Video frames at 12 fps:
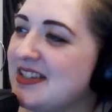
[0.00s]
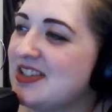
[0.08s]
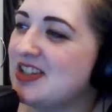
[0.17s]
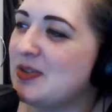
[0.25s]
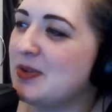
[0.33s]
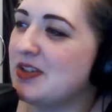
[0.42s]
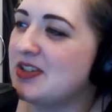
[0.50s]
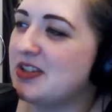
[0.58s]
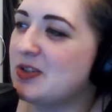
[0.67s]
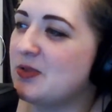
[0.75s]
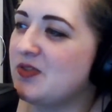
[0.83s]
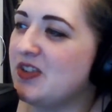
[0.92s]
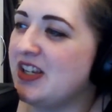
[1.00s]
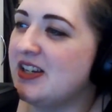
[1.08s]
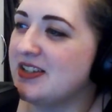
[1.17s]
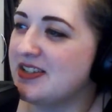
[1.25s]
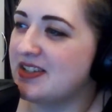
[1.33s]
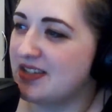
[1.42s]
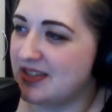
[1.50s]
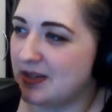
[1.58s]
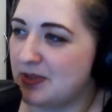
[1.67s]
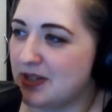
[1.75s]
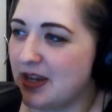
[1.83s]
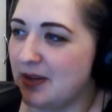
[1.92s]
she wants to do Venus
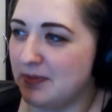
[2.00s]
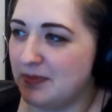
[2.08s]
sometime.